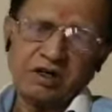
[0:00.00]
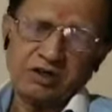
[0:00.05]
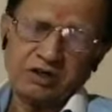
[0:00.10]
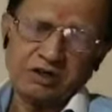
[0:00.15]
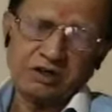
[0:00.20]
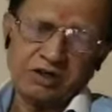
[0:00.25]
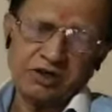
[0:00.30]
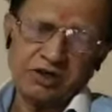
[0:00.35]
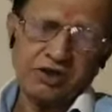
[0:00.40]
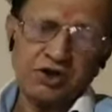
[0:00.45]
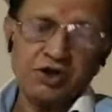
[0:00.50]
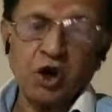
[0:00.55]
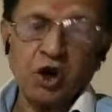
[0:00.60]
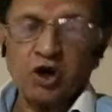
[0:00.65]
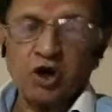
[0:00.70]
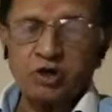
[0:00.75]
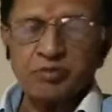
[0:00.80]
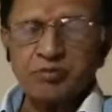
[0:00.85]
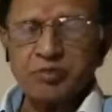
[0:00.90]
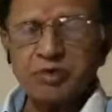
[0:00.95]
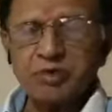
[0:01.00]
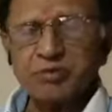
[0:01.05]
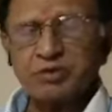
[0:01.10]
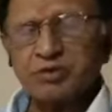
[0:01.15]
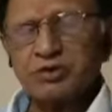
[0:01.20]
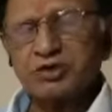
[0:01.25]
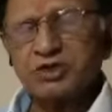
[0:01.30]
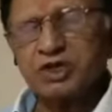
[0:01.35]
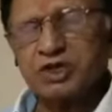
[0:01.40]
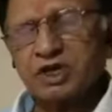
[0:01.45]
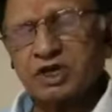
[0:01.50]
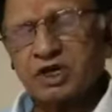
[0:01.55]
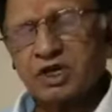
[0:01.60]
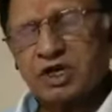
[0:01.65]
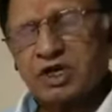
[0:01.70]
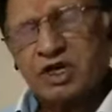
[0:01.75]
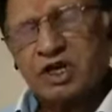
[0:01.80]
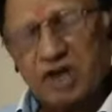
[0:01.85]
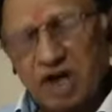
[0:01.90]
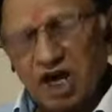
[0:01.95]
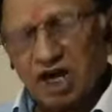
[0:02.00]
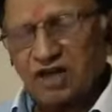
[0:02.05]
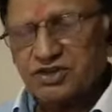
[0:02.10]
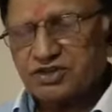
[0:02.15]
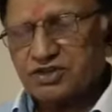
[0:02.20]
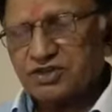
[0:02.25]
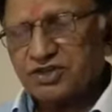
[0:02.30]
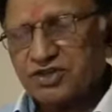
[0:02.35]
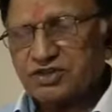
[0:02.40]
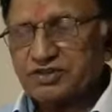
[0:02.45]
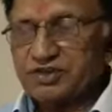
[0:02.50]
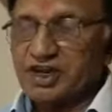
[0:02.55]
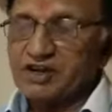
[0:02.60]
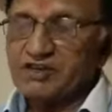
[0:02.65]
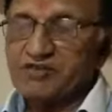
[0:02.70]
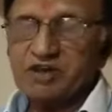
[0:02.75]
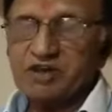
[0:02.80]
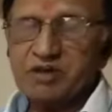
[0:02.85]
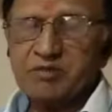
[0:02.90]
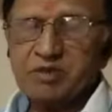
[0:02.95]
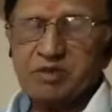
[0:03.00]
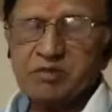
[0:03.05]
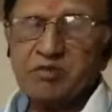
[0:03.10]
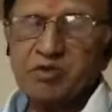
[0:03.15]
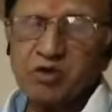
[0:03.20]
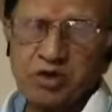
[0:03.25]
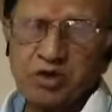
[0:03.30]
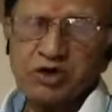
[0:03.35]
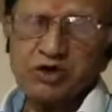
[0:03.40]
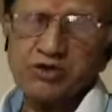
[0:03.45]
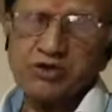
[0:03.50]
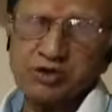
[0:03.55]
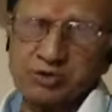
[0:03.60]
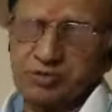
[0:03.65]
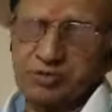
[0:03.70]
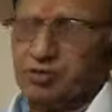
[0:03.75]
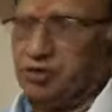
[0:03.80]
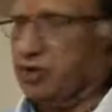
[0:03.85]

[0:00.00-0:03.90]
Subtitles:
shown before the class. That will be more useful.